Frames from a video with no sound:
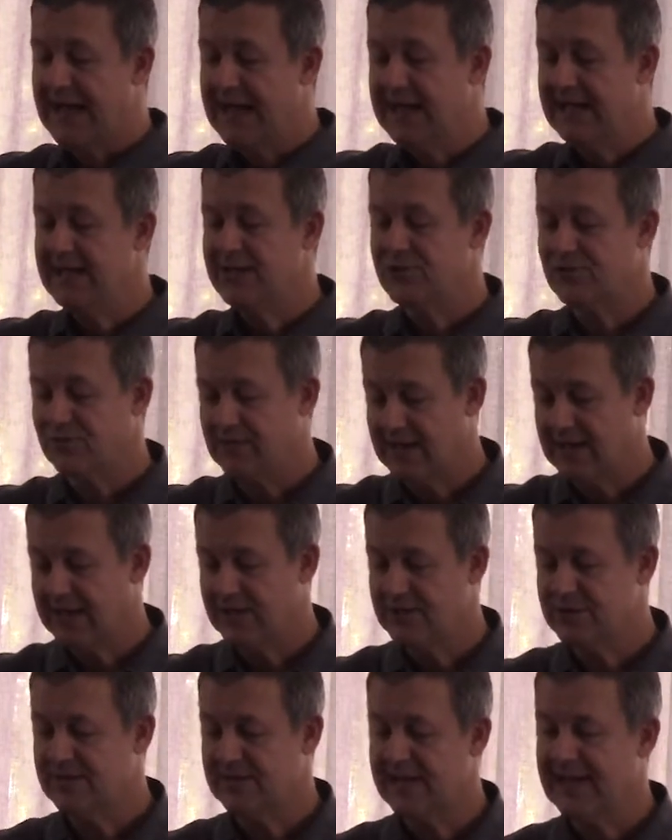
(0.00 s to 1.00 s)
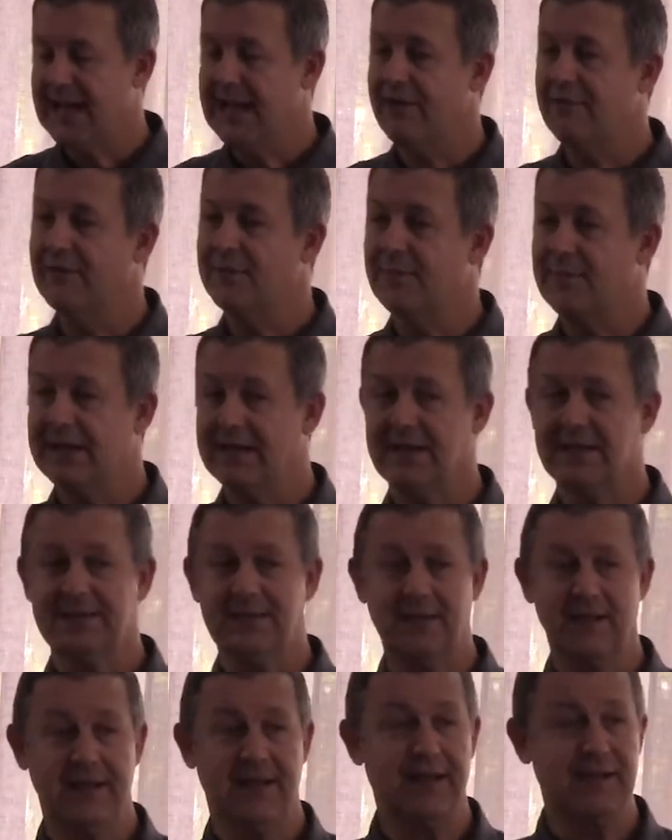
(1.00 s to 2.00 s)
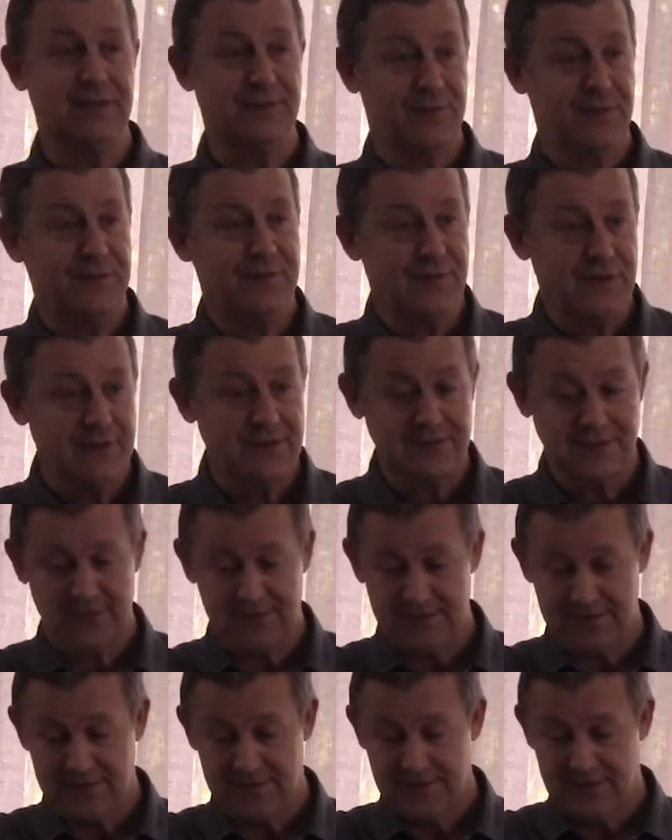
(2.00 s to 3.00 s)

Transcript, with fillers: age range that Herod picks in the next few verses.